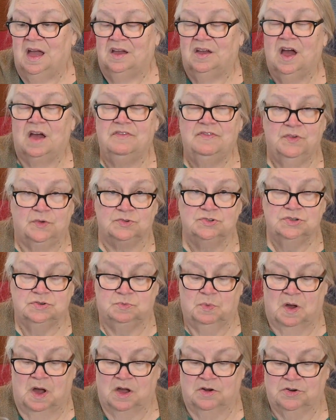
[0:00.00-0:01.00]
filtered
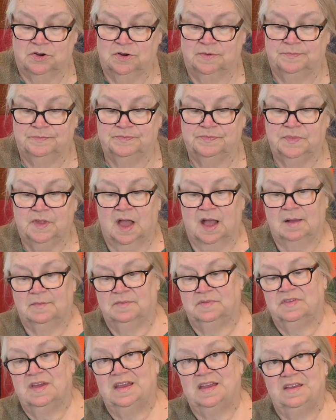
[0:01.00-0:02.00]
water,
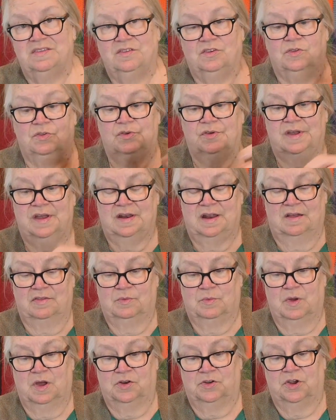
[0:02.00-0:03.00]
taking the chlorine out of the
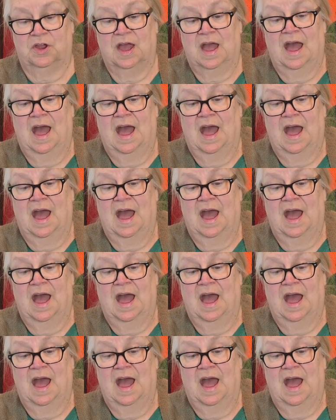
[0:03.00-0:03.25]
water.